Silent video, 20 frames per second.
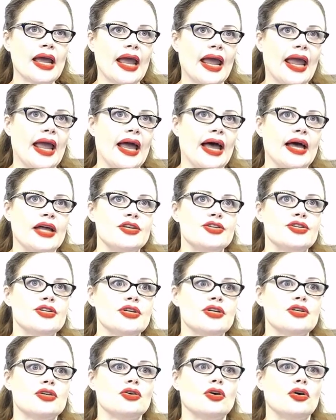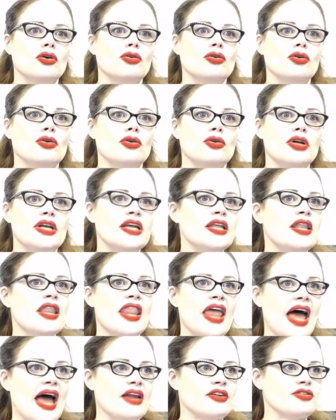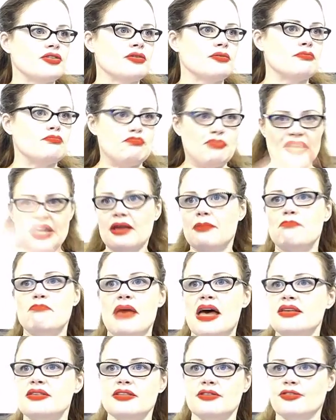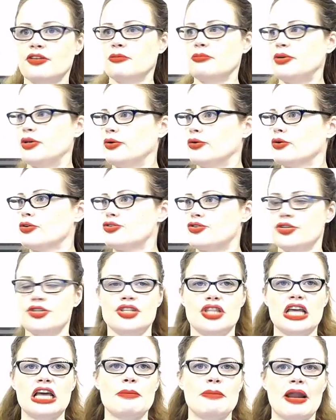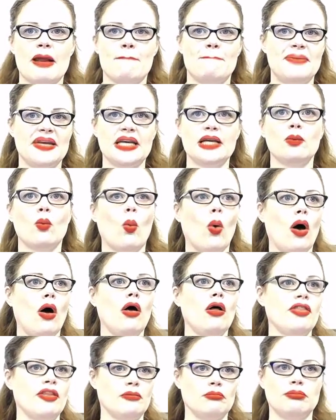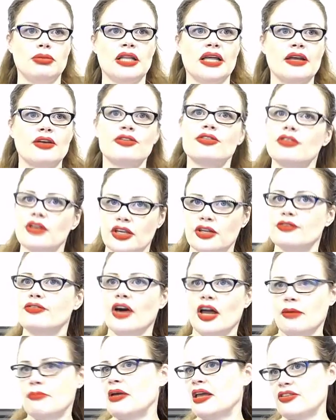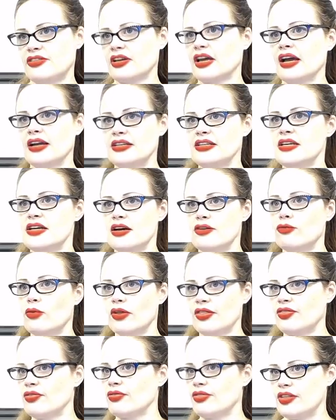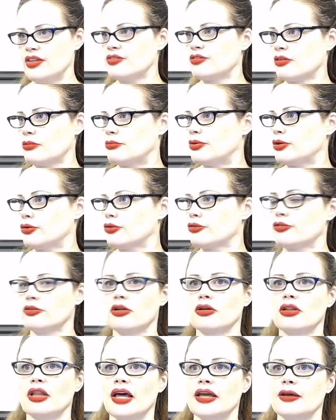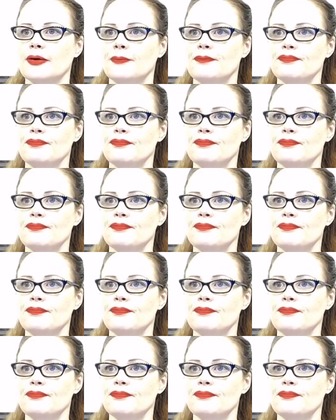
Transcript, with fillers: And in that big mess of computers, just think about a big wall that blinks, and you've got a basic idea of what these computers look like.